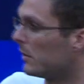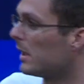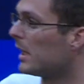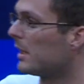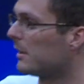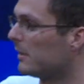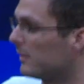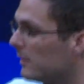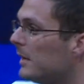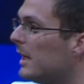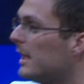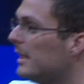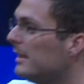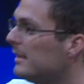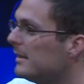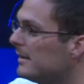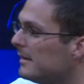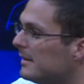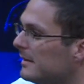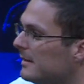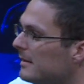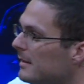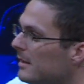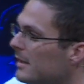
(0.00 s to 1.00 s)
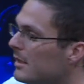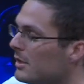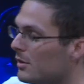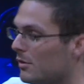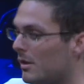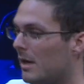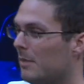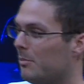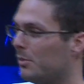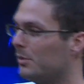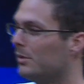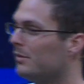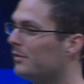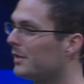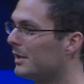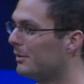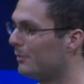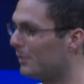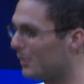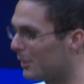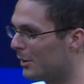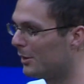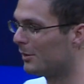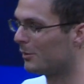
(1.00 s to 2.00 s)
Record, right? So I proved they
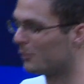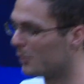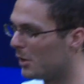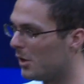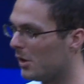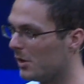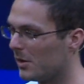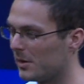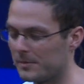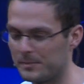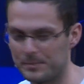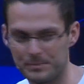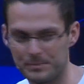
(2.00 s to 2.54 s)
were all wrong.